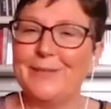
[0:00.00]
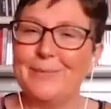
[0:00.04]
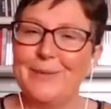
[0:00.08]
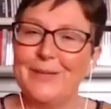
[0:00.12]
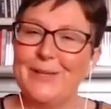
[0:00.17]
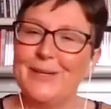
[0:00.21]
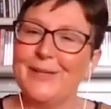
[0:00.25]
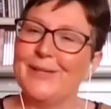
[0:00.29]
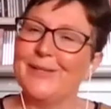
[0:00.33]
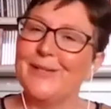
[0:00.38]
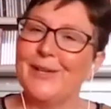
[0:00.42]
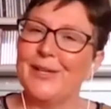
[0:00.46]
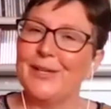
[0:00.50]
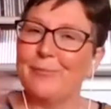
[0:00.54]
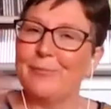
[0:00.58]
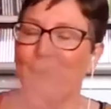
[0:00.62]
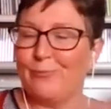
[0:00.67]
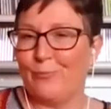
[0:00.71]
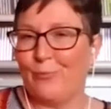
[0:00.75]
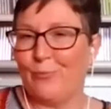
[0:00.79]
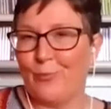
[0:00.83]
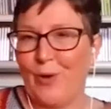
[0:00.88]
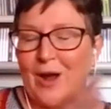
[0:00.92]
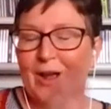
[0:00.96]
because
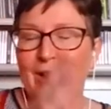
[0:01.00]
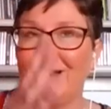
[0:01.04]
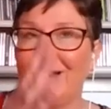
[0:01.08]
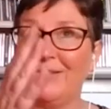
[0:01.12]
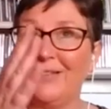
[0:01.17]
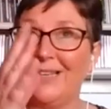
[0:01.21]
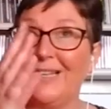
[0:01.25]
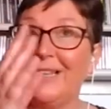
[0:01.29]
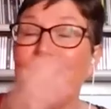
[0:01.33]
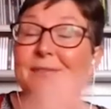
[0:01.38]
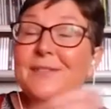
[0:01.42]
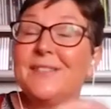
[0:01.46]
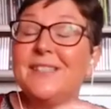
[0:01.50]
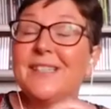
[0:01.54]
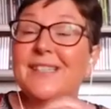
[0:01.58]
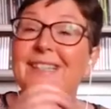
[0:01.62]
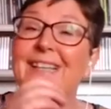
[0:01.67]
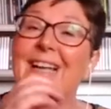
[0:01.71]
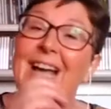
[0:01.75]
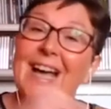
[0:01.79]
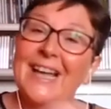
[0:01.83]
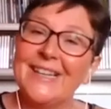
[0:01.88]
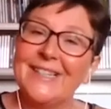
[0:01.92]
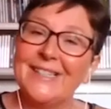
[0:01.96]
I lived in
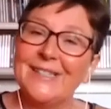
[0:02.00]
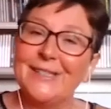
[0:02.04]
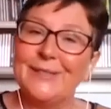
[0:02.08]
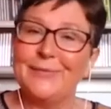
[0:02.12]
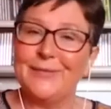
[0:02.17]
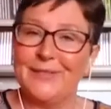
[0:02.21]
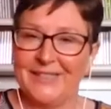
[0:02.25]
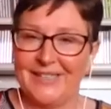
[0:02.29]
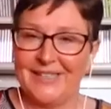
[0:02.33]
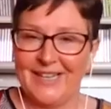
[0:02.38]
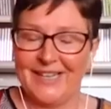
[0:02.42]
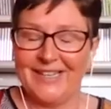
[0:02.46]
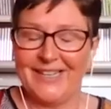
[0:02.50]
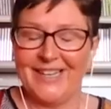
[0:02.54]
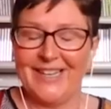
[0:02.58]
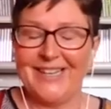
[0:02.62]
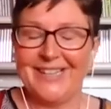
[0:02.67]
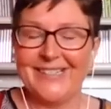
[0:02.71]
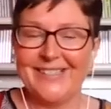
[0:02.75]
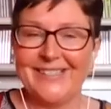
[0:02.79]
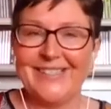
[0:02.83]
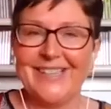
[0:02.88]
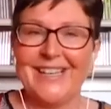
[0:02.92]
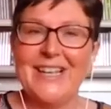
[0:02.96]
Canada for 10
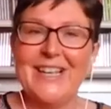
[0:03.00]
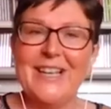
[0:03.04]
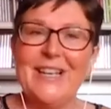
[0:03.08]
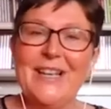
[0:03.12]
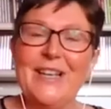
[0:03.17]
years.